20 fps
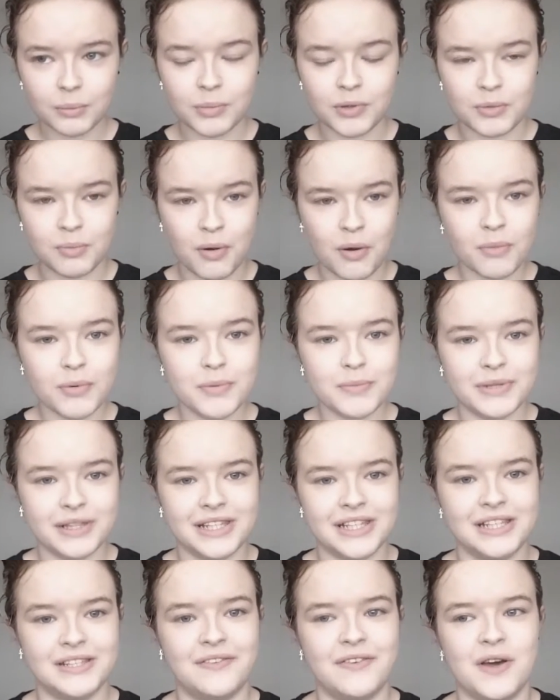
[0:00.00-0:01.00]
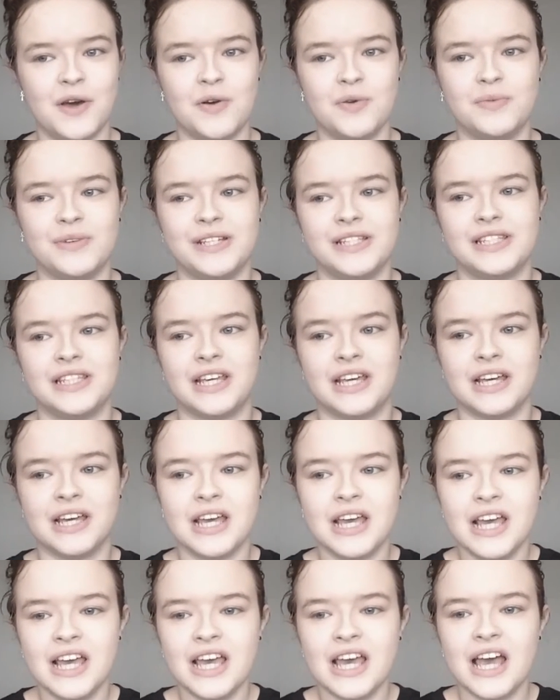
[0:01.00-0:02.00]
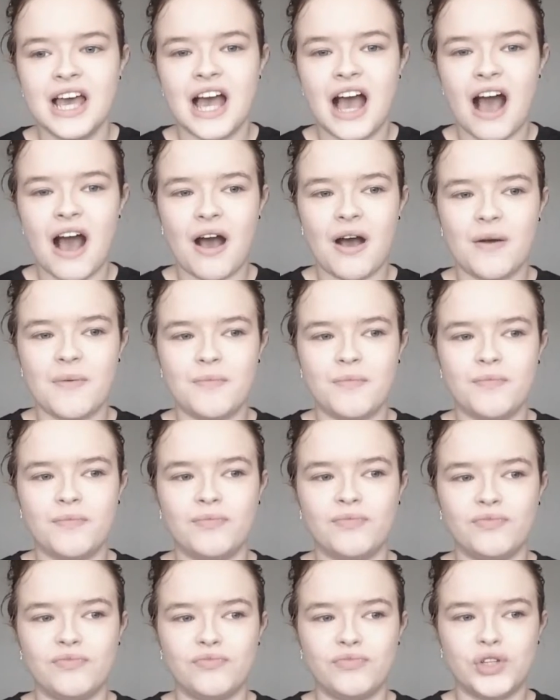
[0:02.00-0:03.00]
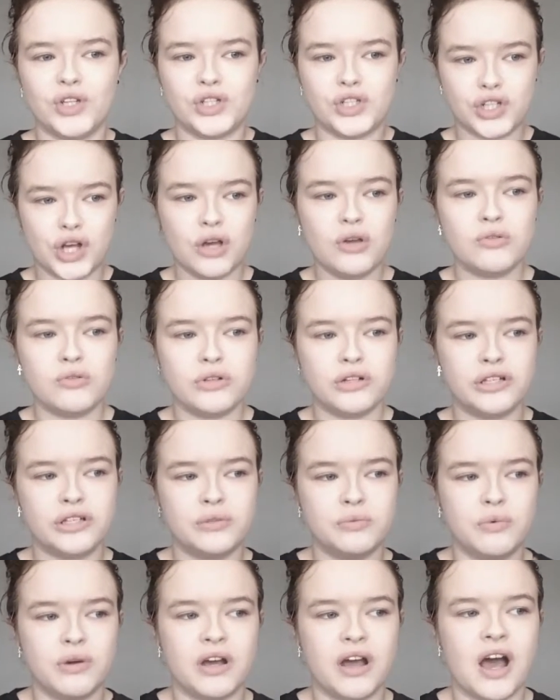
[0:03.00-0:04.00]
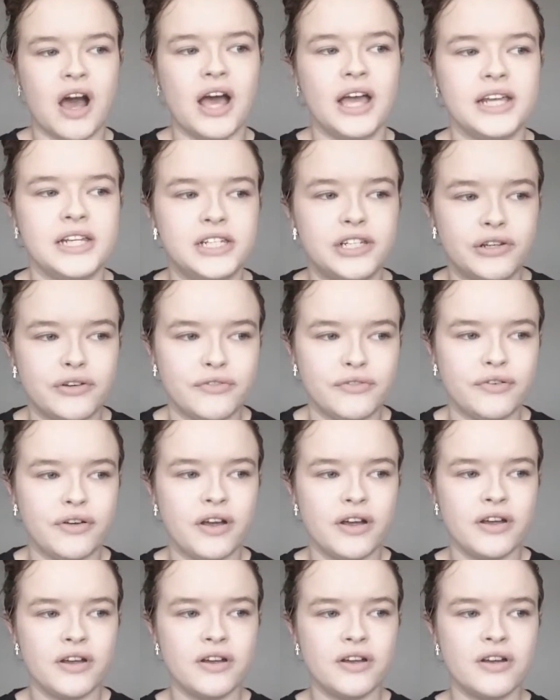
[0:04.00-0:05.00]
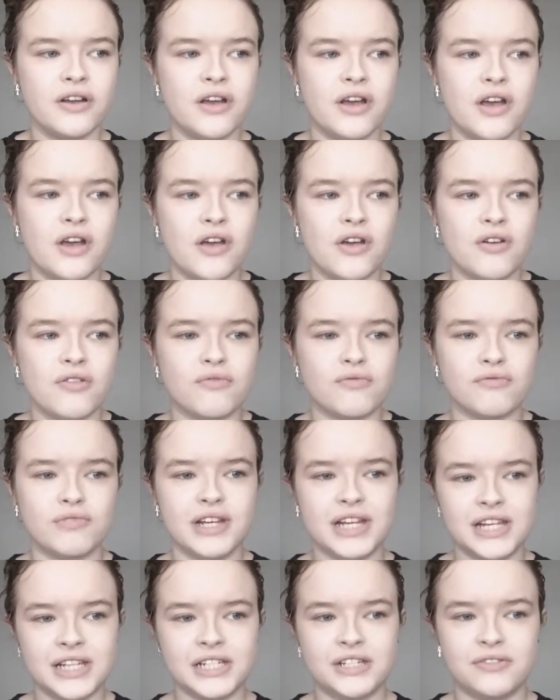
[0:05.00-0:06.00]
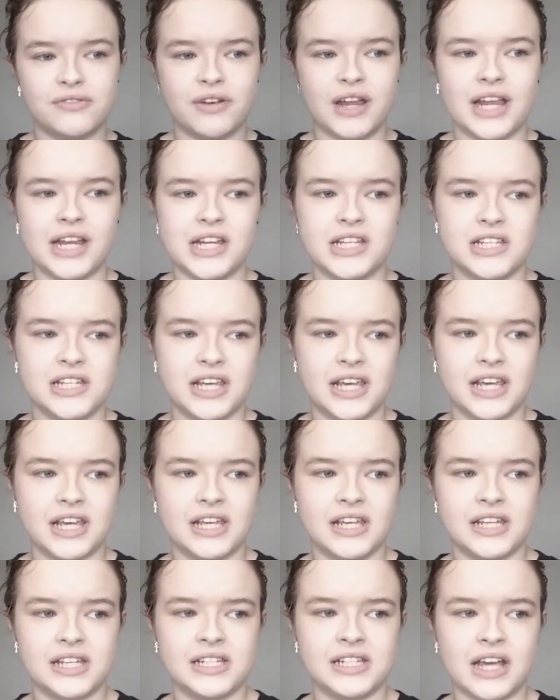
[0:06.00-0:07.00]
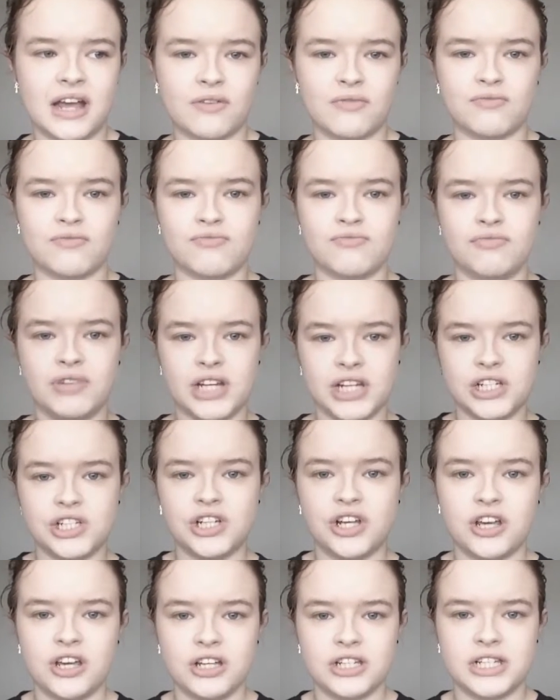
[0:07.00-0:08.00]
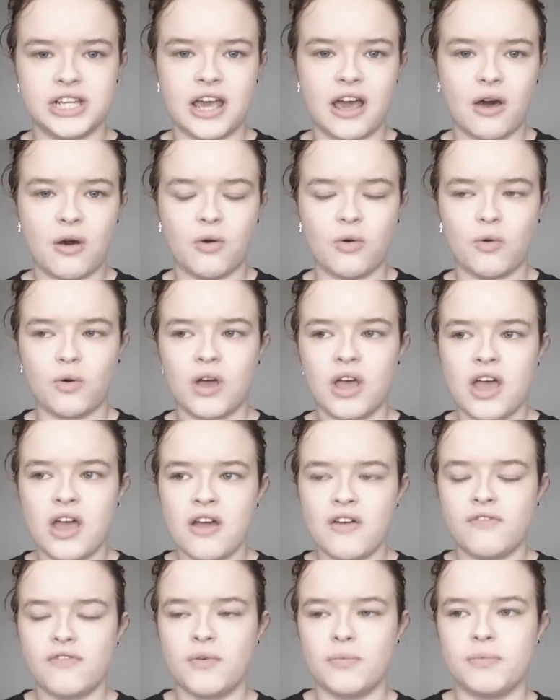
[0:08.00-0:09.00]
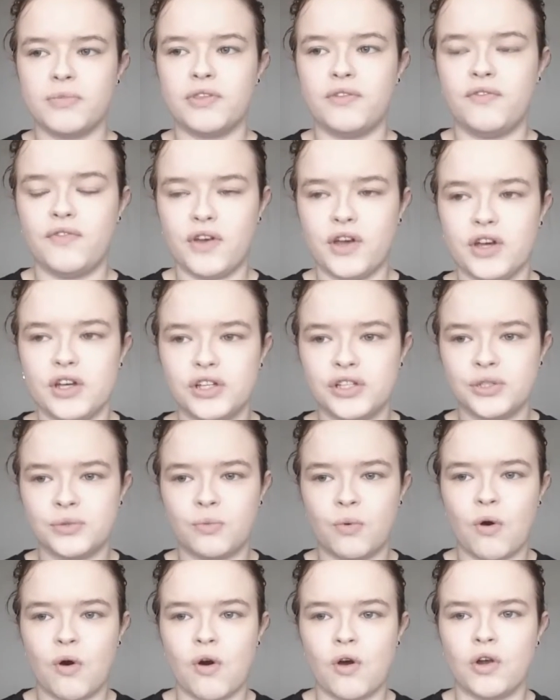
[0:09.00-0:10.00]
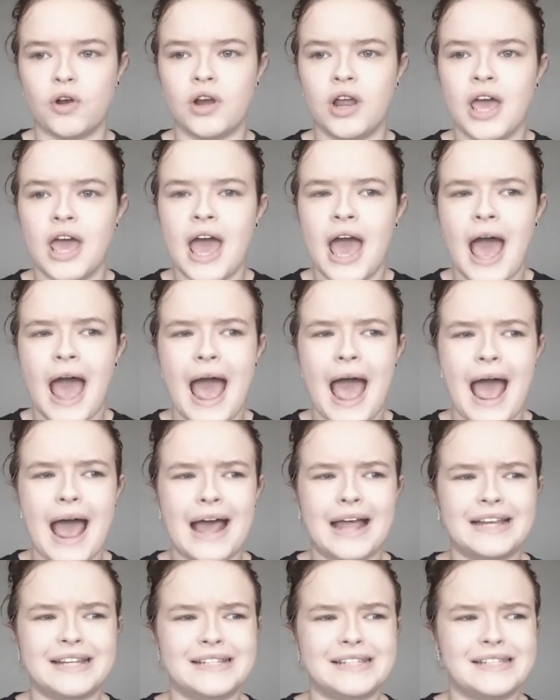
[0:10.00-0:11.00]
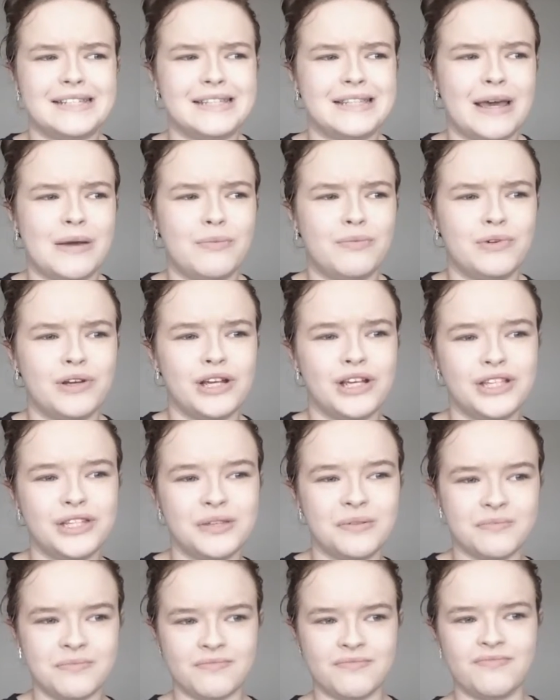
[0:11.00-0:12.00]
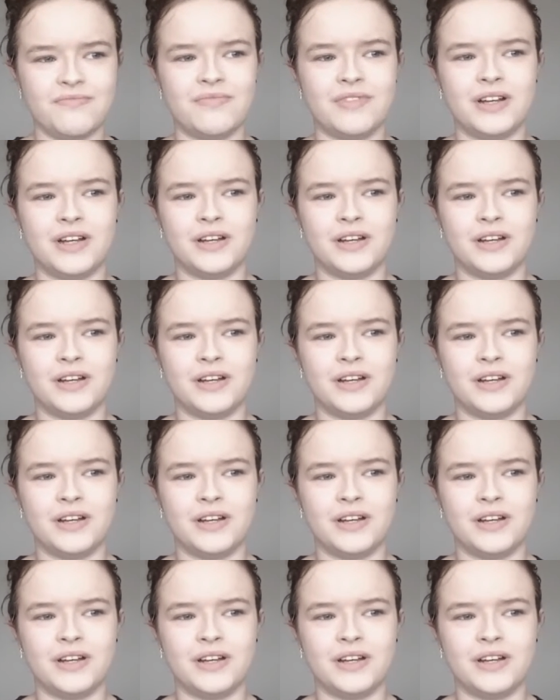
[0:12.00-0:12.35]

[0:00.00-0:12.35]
But the problem with this film is that the jokes were kind of reiterated and rechurned out from the first one, and there were some